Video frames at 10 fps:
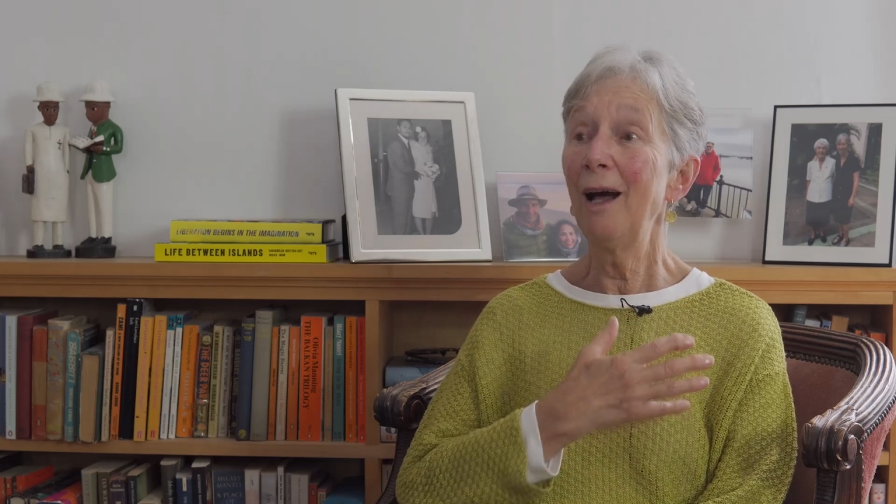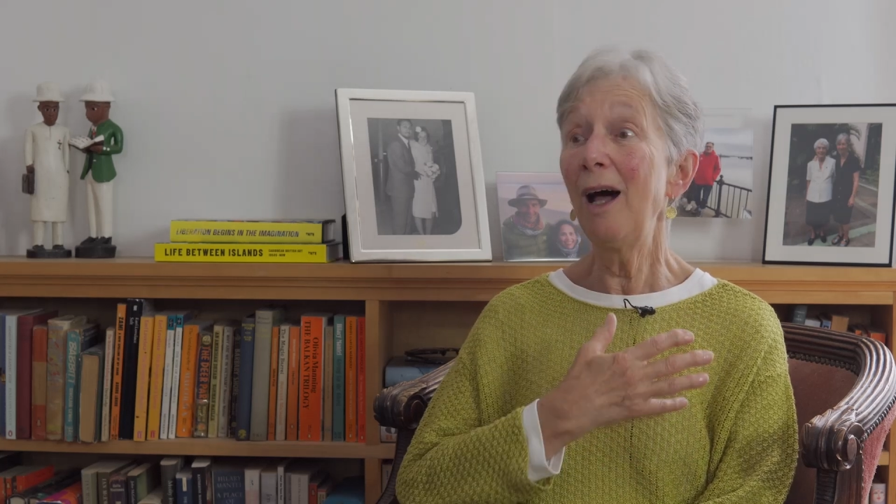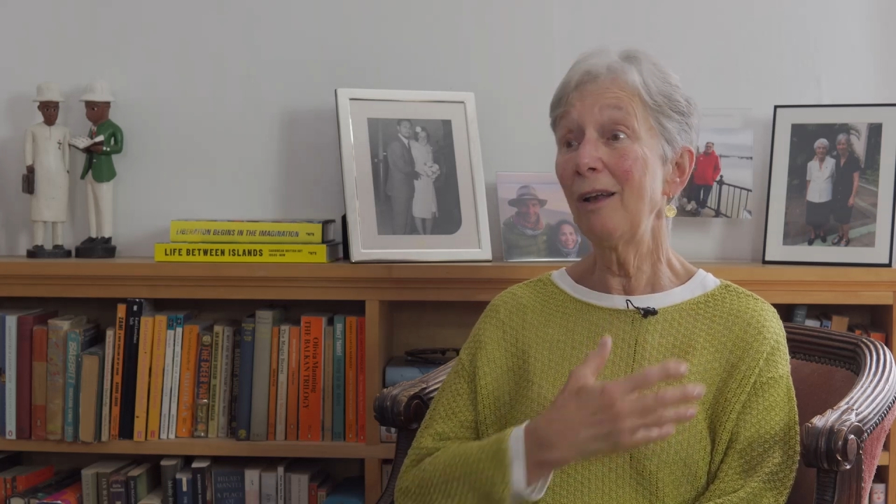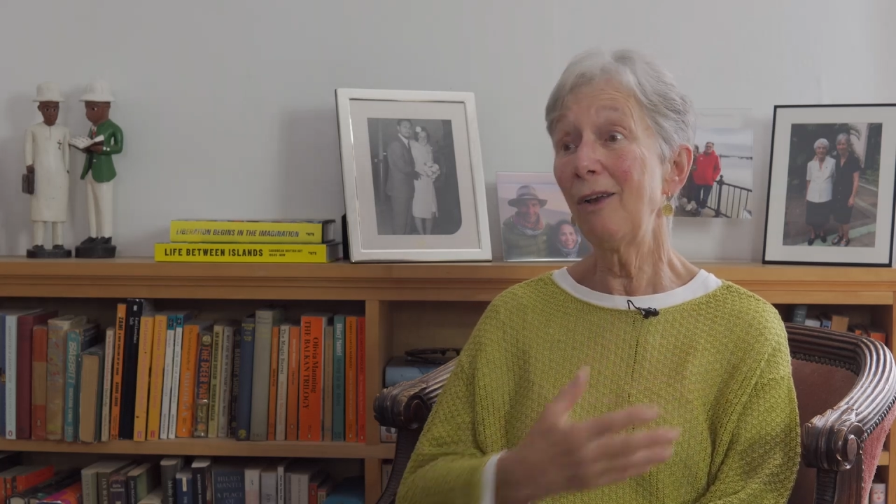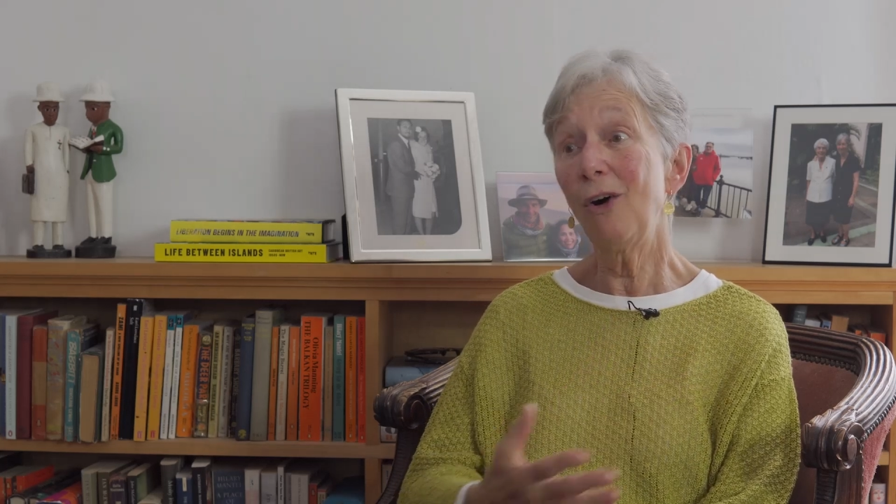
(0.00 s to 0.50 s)

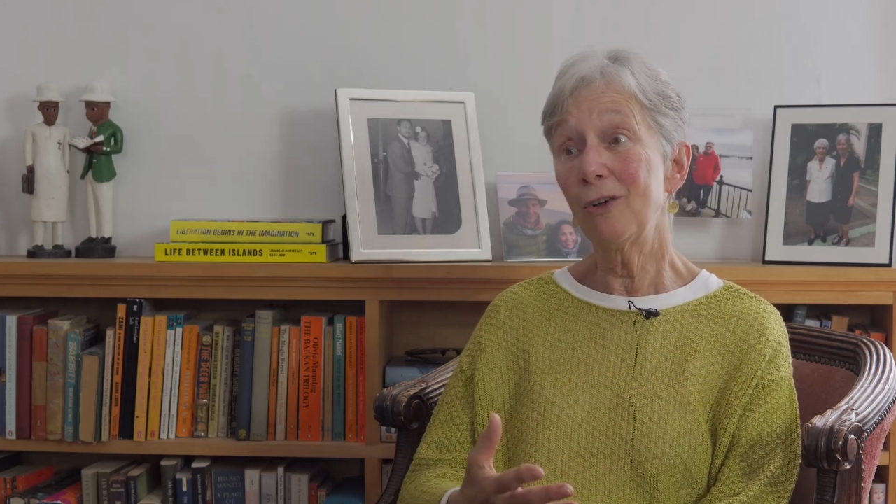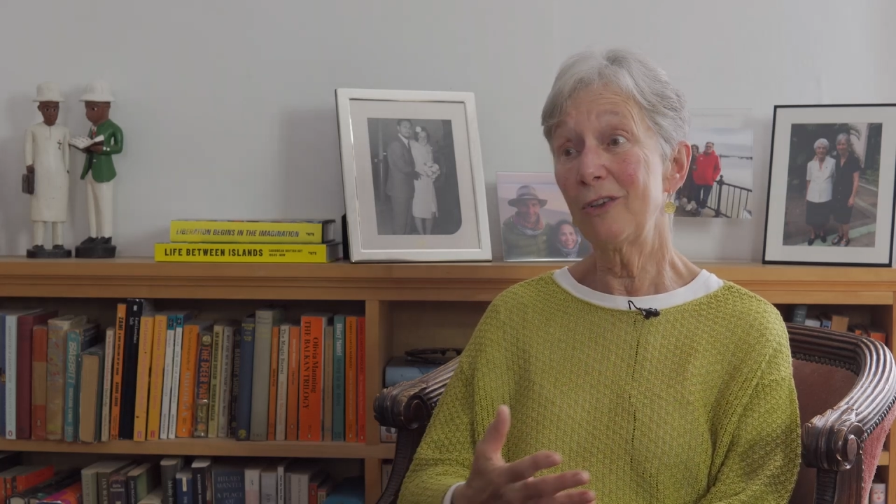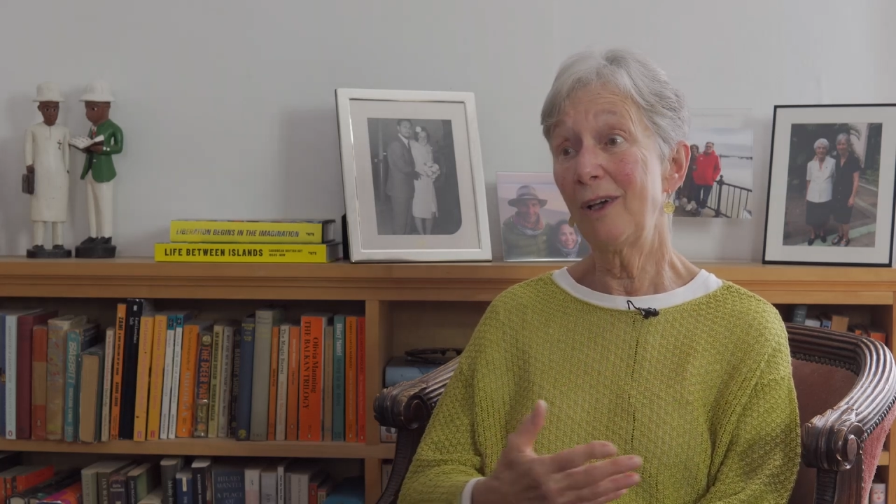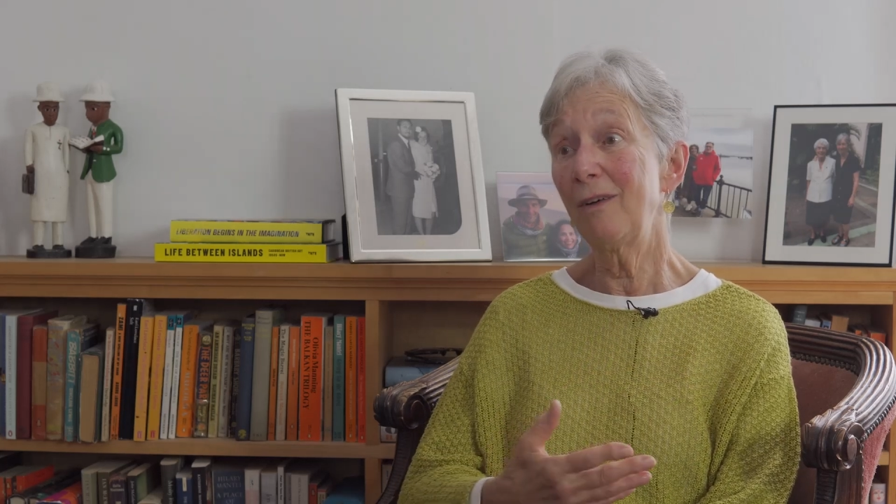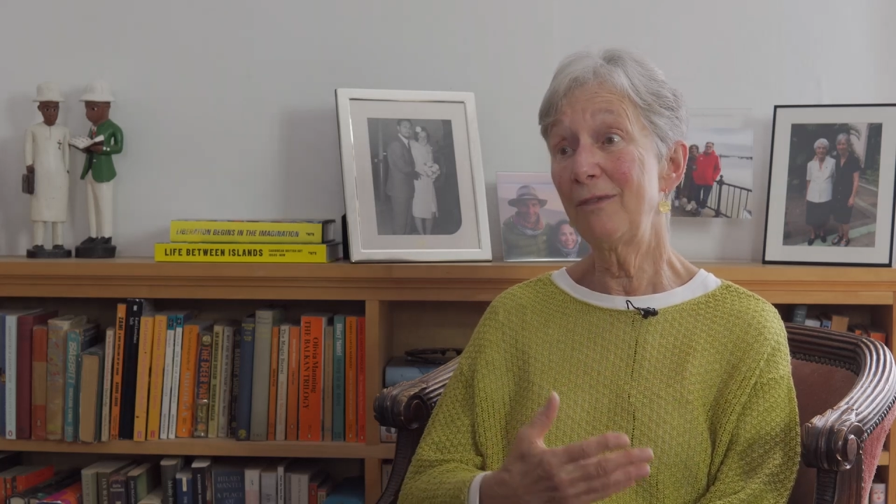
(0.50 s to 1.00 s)
a
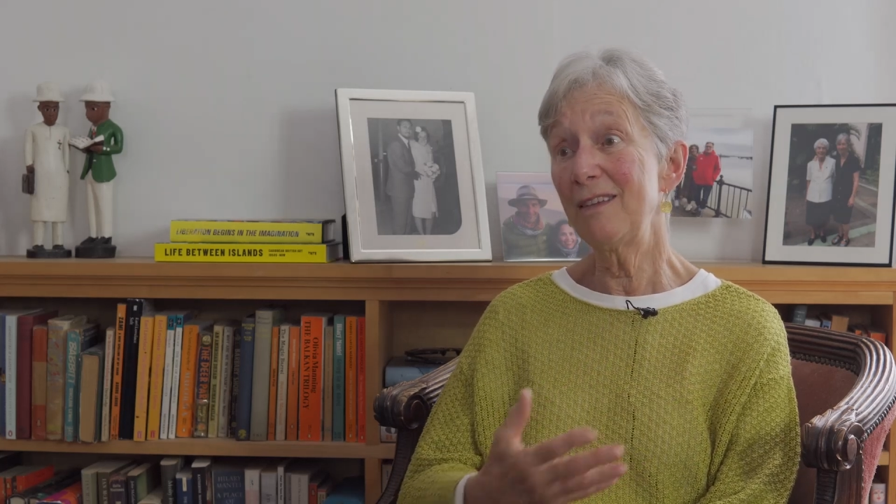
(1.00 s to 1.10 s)
lot of